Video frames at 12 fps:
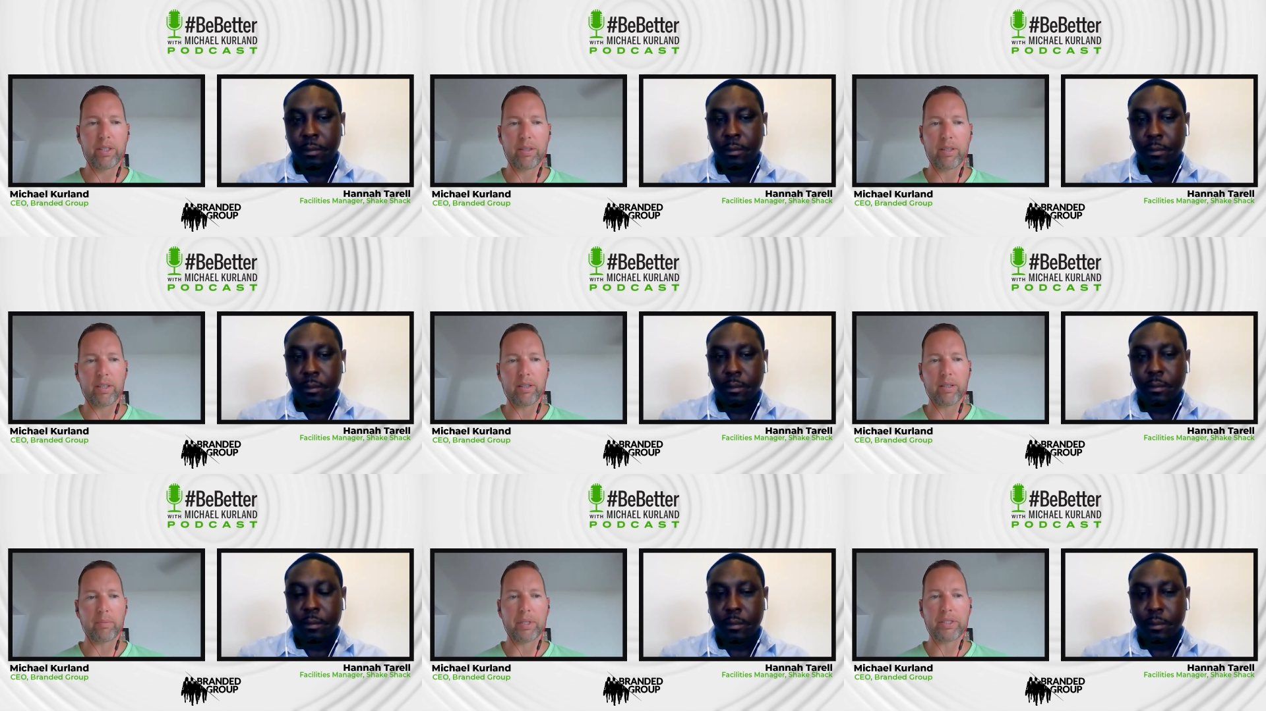
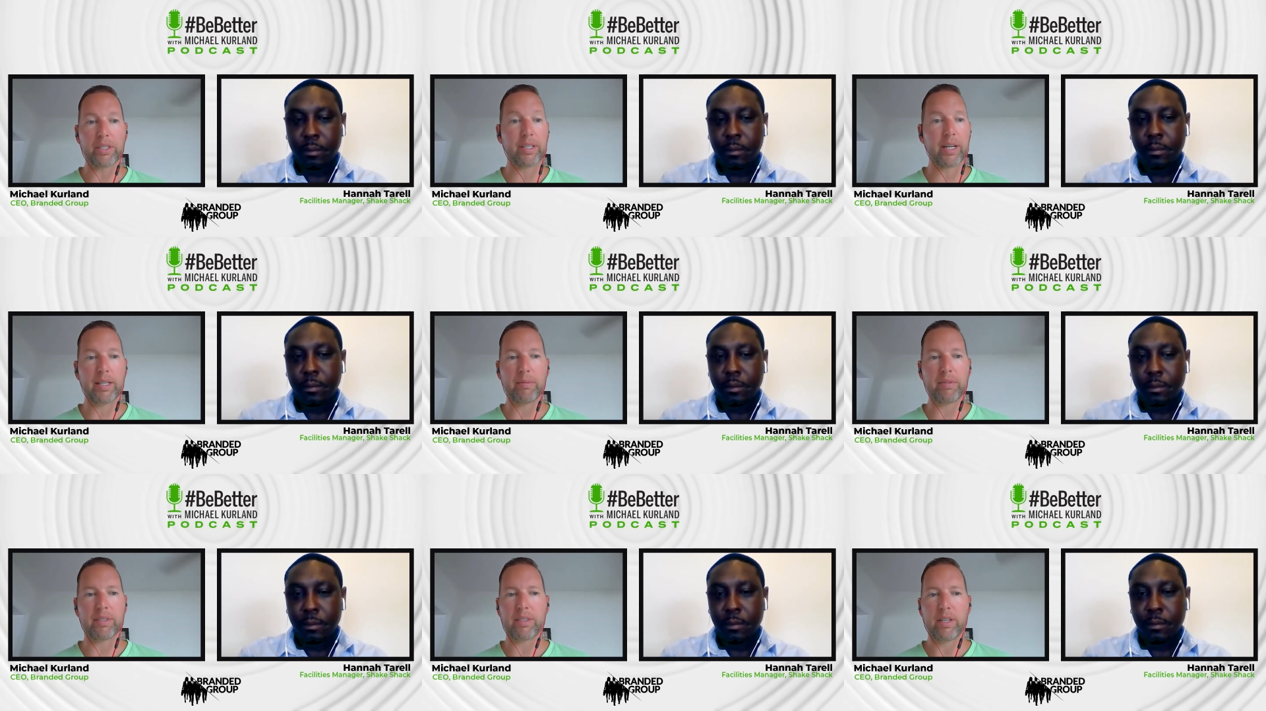Speaker 1: a bunch of
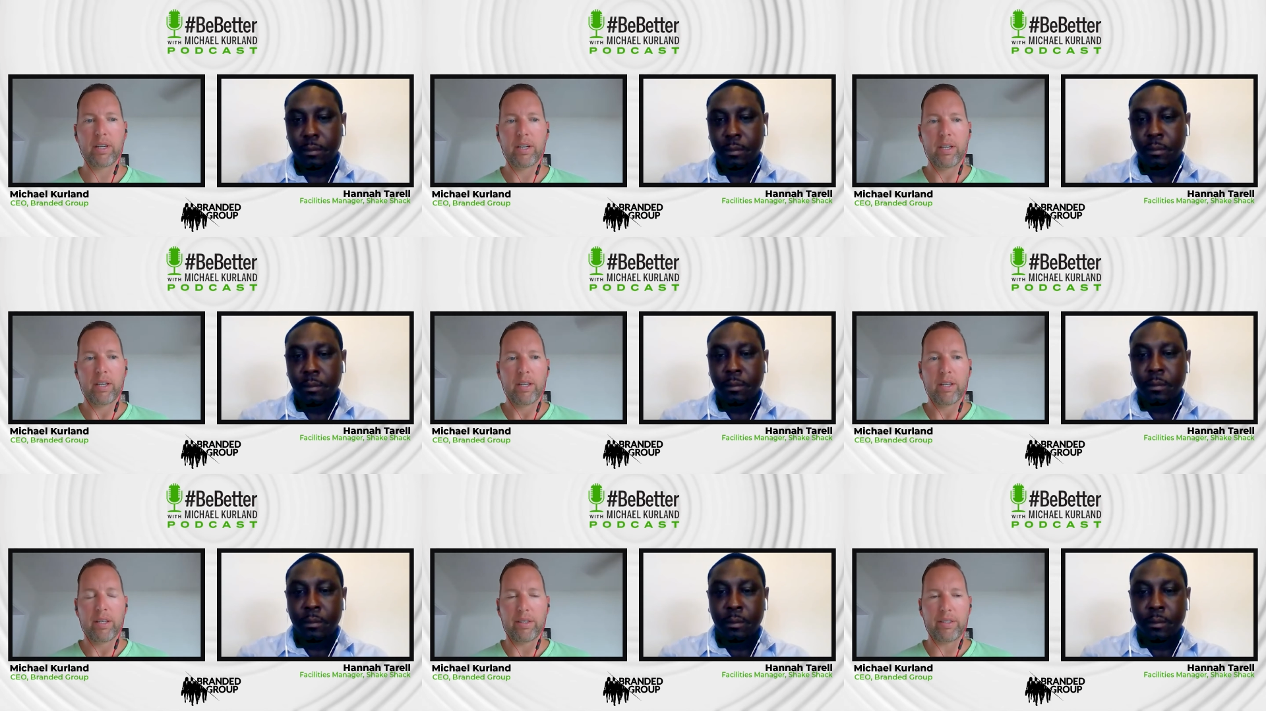times, is,
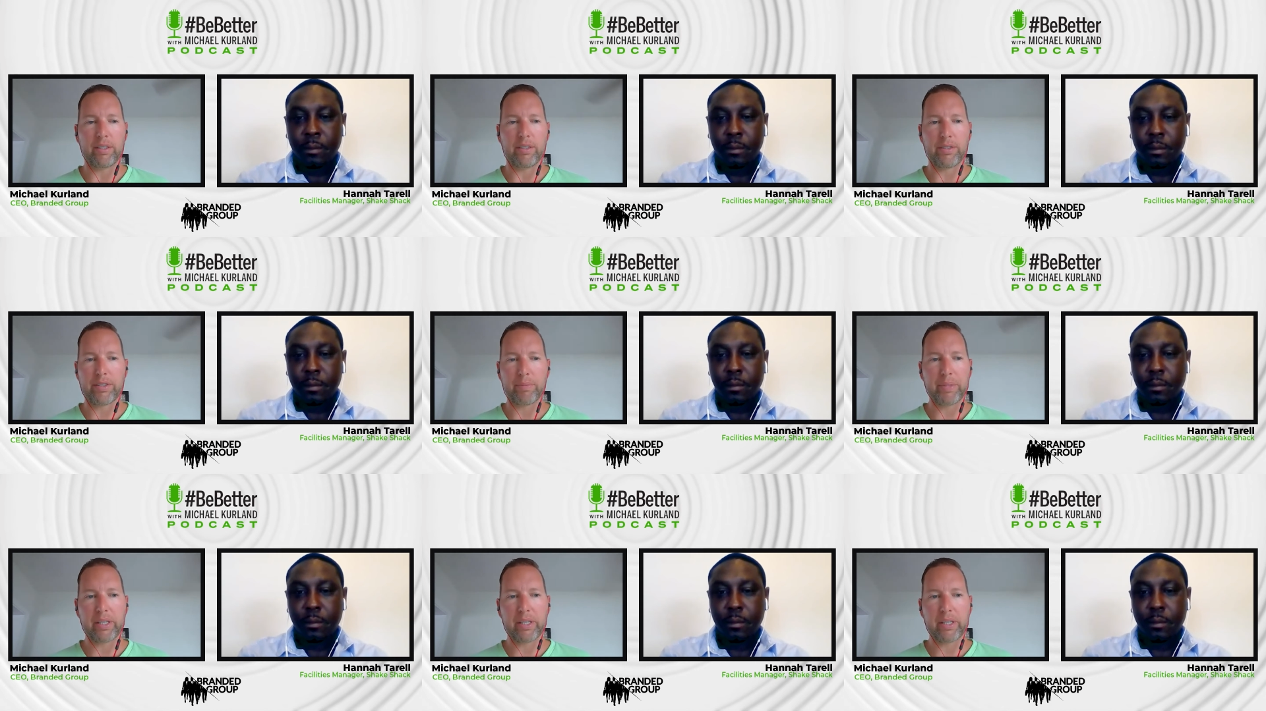you know, there's a big